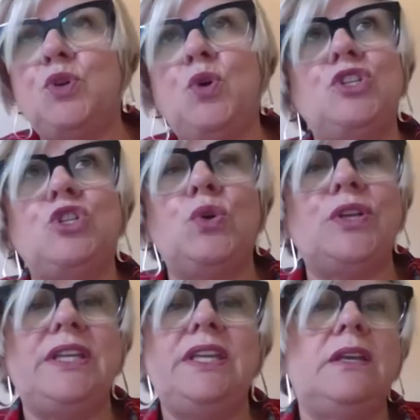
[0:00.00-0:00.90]
We're not
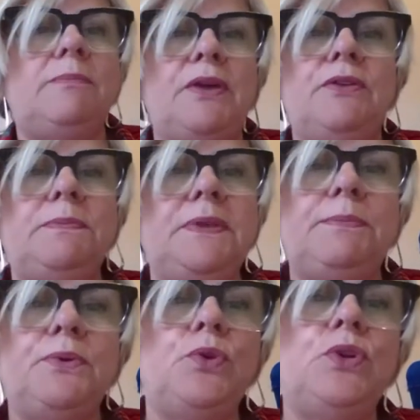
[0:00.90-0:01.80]
talking here about the
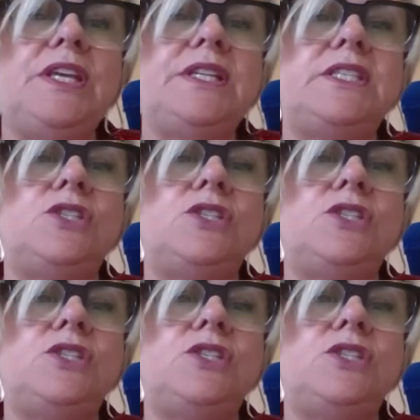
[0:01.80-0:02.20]
people who need